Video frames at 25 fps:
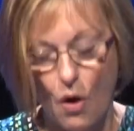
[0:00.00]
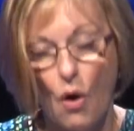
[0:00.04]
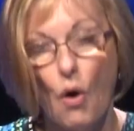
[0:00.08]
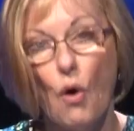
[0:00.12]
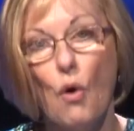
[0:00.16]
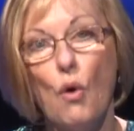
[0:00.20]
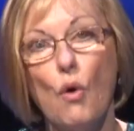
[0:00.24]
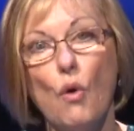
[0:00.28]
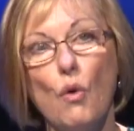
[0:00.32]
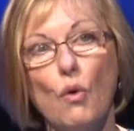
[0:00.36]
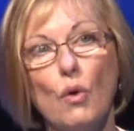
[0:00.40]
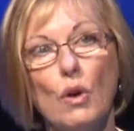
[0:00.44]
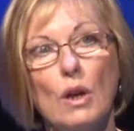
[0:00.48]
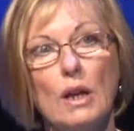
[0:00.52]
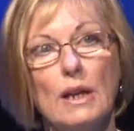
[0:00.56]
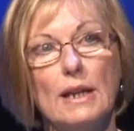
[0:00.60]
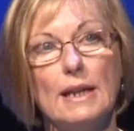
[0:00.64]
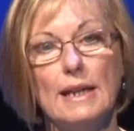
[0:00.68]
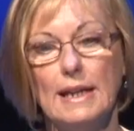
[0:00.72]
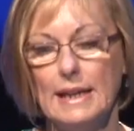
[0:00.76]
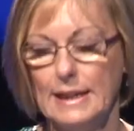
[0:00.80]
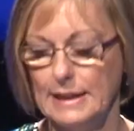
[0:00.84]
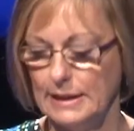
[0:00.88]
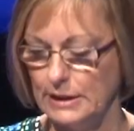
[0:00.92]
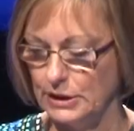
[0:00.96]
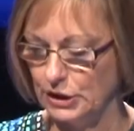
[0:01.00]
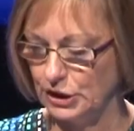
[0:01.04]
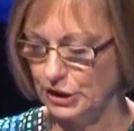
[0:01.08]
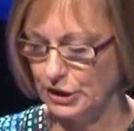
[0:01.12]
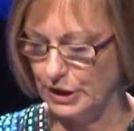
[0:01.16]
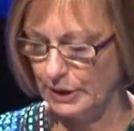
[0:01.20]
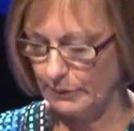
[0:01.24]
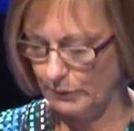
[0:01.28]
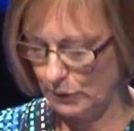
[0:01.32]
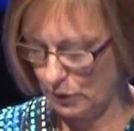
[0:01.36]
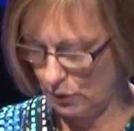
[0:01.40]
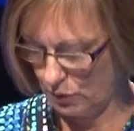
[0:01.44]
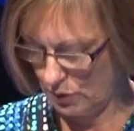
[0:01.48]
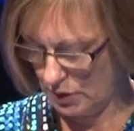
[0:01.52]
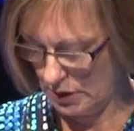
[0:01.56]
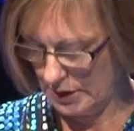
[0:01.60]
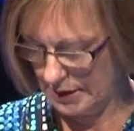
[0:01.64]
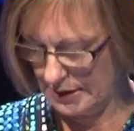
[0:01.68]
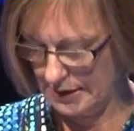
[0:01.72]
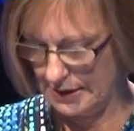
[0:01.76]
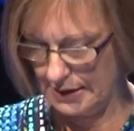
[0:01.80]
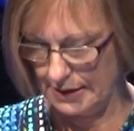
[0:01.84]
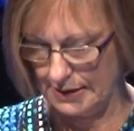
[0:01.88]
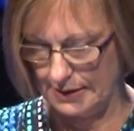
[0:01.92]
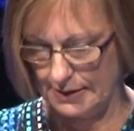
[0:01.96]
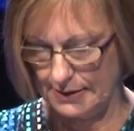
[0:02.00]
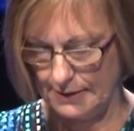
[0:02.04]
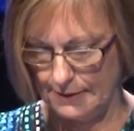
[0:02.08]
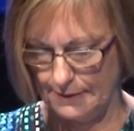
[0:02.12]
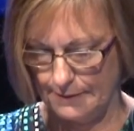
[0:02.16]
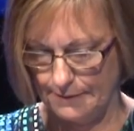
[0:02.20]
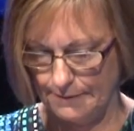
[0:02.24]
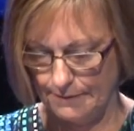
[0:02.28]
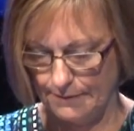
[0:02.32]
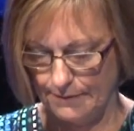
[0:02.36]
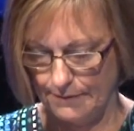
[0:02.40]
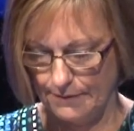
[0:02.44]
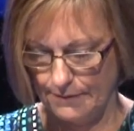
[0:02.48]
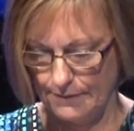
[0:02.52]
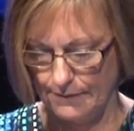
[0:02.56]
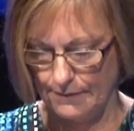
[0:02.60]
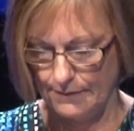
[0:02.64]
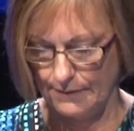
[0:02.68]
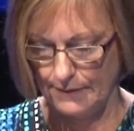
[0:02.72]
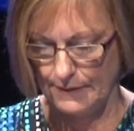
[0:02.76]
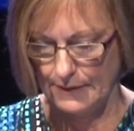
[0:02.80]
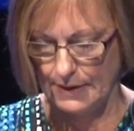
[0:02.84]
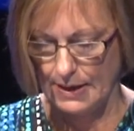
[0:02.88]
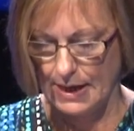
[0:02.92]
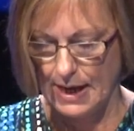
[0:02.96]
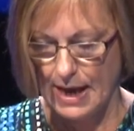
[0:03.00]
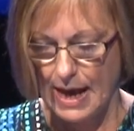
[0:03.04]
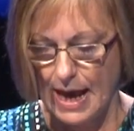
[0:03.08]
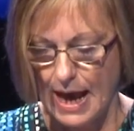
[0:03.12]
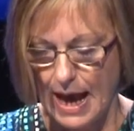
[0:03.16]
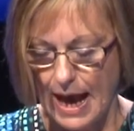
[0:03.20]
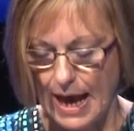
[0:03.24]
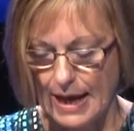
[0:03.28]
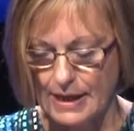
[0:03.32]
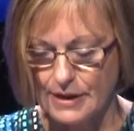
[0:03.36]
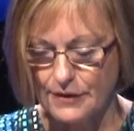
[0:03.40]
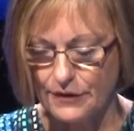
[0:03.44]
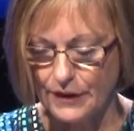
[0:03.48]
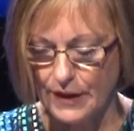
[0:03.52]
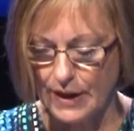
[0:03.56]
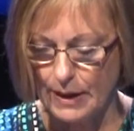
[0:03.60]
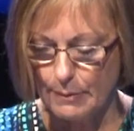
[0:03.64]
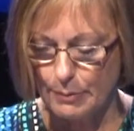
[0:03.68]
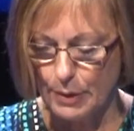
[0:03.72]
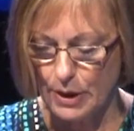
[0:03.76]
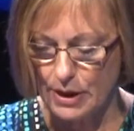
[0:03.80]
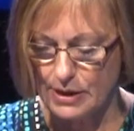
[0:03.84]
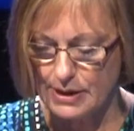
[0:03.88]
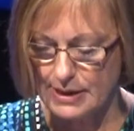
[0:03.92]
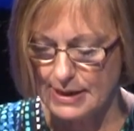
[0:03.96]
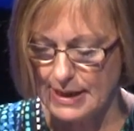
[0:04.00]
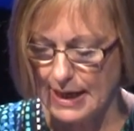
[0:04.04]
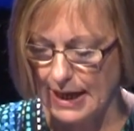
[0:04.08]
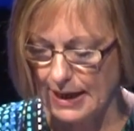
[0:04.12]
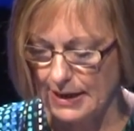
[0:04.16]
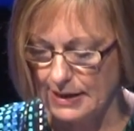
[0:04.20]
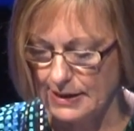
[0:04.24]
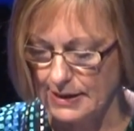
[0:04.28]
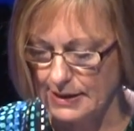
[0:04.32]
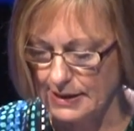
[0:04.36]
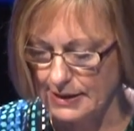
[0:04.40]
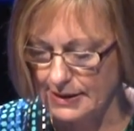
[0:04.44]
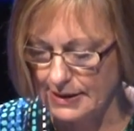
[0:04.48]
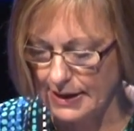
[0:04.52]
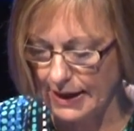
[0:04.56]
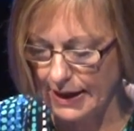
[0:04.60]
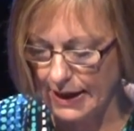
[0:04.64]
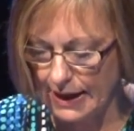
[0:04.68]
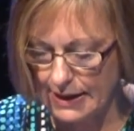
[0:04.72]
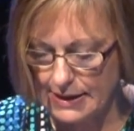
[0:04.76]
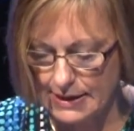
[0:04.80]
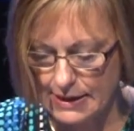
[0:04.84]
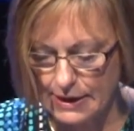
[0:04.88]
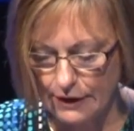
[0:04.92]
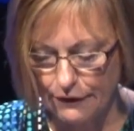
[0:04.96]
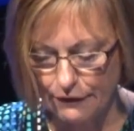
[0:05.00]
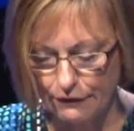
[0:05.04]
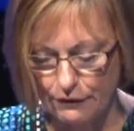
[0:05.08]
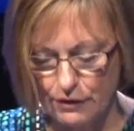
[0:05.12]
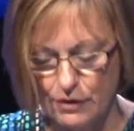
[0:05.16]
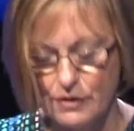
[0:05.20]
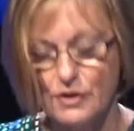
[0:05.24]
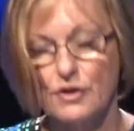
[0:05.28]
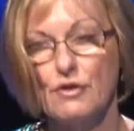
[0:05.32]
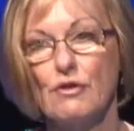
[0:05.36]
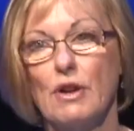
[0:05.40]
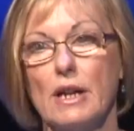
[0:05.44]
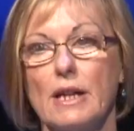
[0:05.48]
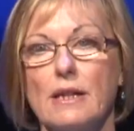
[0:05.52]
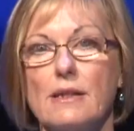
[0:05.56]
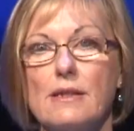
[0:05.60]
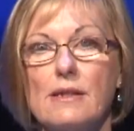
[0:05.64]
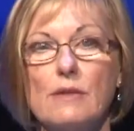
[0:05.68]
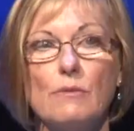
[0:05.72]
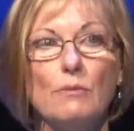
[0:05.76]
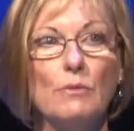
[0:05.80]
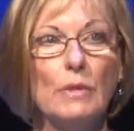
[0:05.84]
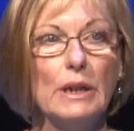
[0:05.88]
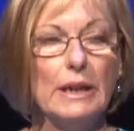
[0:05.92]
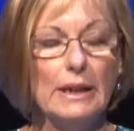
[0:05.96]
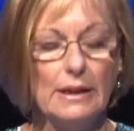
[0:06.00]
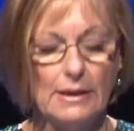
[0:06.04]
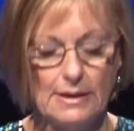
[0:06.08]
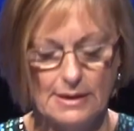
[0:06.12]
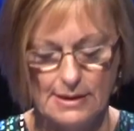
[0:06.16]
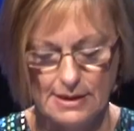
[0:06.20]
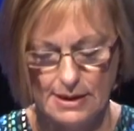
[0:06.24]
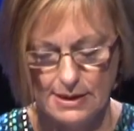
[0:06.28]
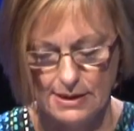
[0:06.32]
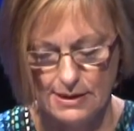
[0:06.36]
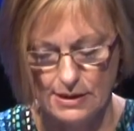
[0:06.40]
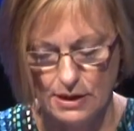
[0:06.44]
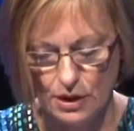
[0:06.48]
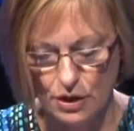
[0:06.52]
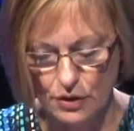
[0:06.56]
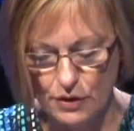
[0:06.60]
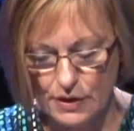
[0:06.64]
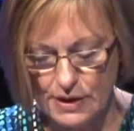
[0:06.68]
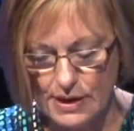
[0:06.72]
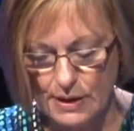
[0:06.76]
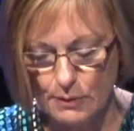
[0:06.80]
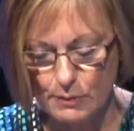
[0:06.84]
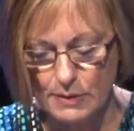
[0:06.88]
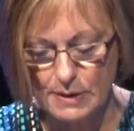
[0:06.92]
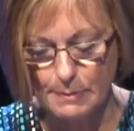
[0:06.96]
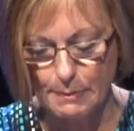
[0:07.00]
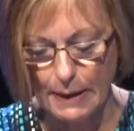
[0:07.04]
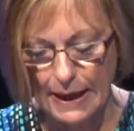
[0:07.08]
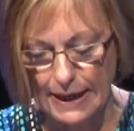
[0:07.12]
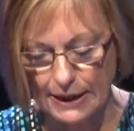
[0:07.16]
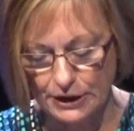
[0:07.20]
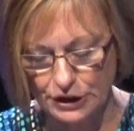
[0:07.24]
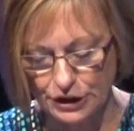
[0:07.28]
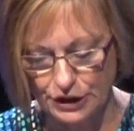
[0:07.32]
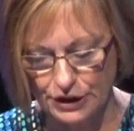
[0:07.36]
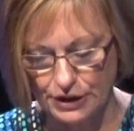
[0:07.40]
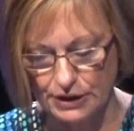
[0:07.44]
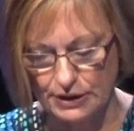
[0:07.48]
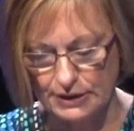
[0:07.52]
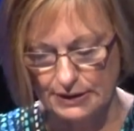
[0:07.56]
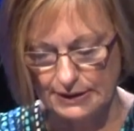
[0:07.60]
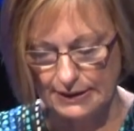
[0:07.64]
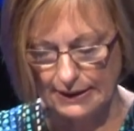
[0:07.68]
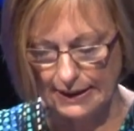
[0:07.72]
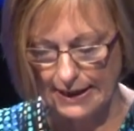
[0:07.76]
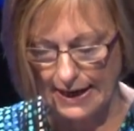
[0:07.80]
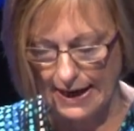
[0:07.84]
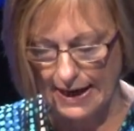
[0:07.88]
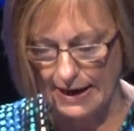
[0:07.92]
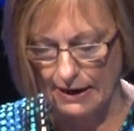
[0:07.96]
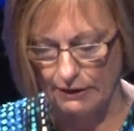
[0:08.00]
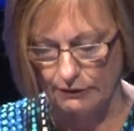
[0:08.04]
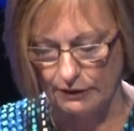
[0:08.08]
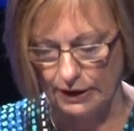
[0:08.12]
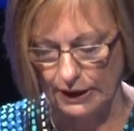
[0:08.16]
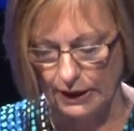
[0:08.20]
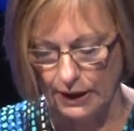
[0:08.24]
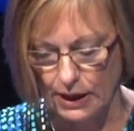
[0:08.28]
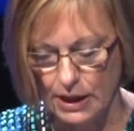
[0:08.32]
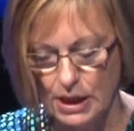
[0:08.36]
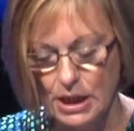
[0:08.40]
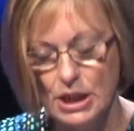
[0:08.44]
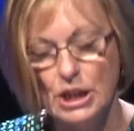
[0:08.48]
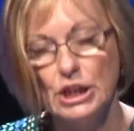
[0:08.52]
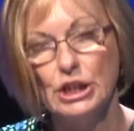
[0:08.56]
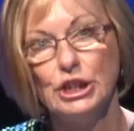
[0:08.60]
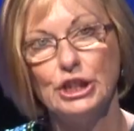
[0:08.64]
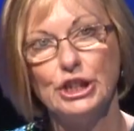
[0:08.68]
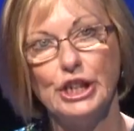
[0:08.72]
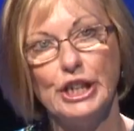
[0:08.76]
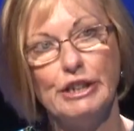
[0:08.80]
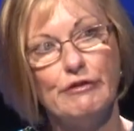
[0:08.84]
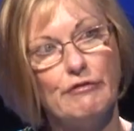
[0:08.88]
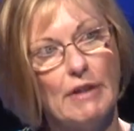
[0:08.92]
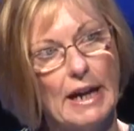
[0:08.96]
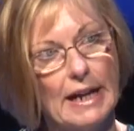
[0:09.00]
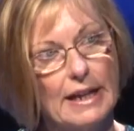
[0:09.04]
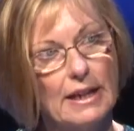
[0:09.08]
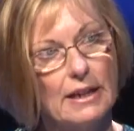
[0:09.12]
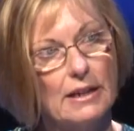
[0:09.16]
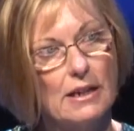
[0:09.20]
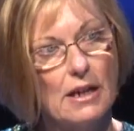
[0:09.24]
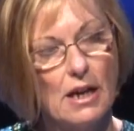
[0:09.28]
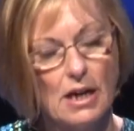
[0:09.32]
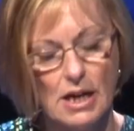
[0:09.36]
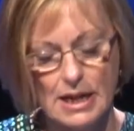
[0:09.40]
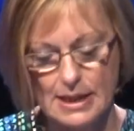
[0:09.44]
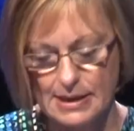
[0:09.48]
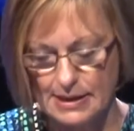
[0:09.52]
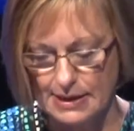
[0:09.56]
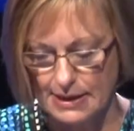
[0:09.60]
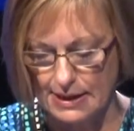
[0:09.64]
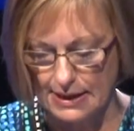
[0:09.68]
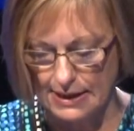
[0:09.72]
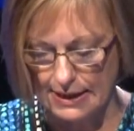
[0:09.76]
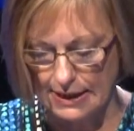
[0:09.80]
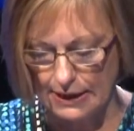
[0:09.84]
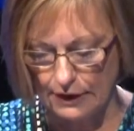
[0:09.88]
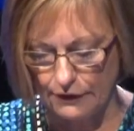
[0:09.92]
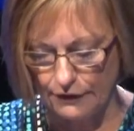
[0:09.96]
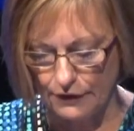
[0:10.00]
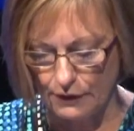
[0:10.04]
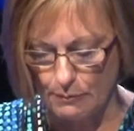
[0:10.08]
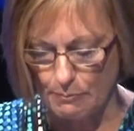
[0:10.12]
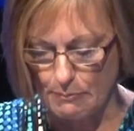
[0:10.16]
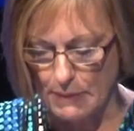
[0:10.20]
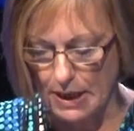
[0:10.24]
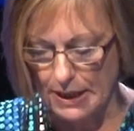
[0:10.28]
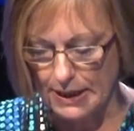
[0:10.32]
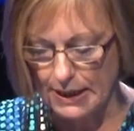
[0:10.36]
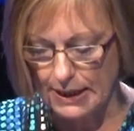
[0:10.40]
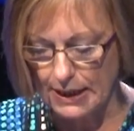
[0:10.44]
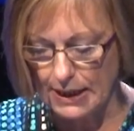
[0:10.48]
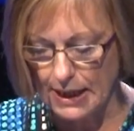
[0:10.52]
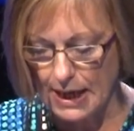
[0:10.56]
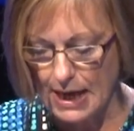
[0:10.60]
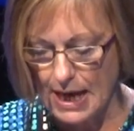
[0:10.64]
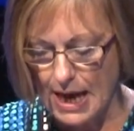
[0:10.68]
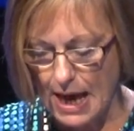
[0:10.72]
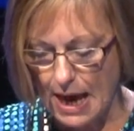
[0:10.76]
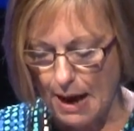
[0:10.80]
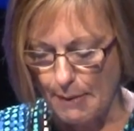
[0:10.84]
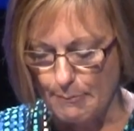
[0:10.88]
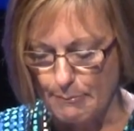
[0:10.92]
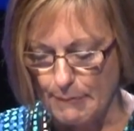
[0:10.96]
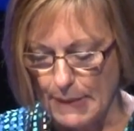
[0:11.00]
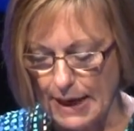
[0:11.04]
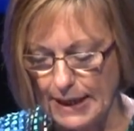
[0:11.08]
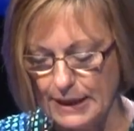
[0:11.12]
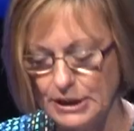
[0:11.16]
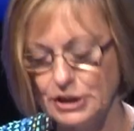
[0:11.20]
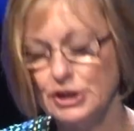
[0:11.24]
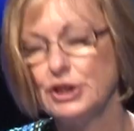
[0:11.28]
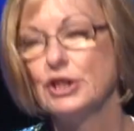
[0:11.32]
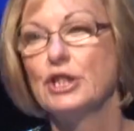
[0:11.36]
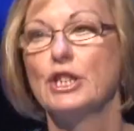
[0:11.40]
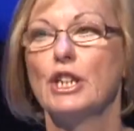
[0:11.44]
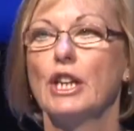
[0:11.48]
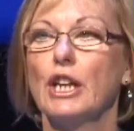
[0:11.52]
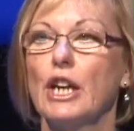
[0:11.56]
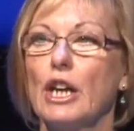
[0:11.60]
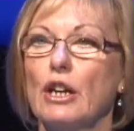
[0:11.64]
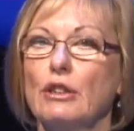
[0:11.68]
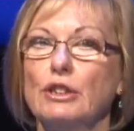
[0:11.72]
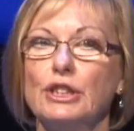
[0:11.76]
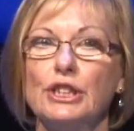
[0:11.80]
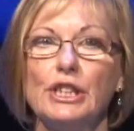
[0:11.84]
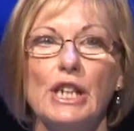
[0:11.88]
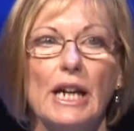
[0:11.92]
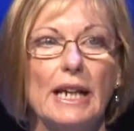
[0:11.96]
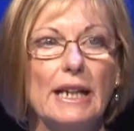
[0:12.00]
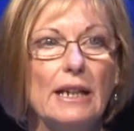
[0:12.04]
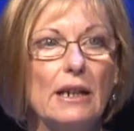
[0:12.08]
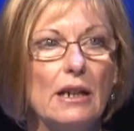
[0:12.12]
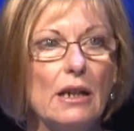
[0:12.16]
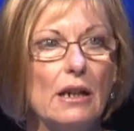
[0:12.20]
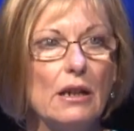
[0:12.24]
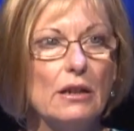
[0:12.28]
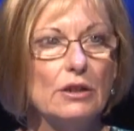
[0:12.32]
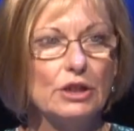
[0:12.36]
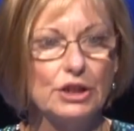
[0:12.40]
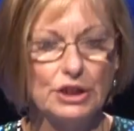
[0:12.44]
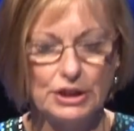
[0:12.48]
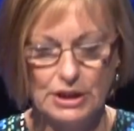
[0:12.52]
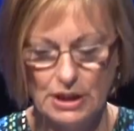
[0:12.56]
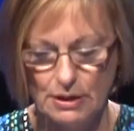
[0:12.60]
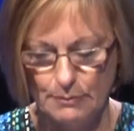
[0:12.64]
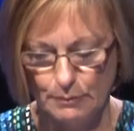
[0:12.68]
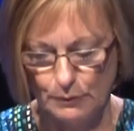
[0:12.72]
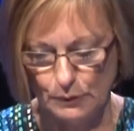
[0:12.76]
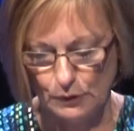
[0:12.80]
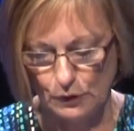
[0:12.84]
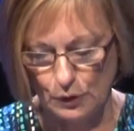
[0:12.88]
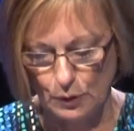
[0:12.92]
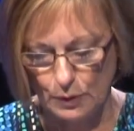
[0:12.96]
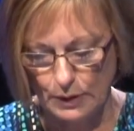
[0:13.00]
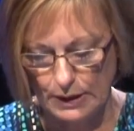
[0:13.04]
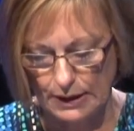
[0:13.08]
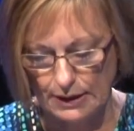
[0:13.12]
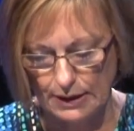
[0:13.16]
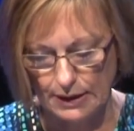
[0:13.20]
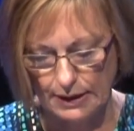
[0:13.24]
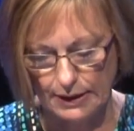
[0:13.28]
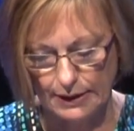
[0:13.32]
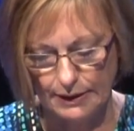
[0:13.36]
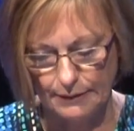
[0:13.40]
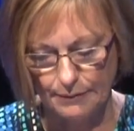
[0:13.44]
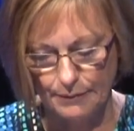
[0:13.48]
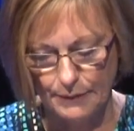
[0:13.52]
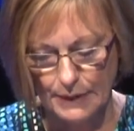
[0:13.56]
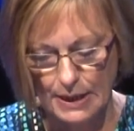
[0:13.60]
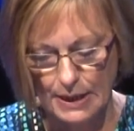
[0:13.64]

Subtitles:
All leadership qualities. As for their personalities, they had different strengths and weaknesses. Lucy was passionate and caring. She recognised the need for money and managed to negotiate large sums quickly.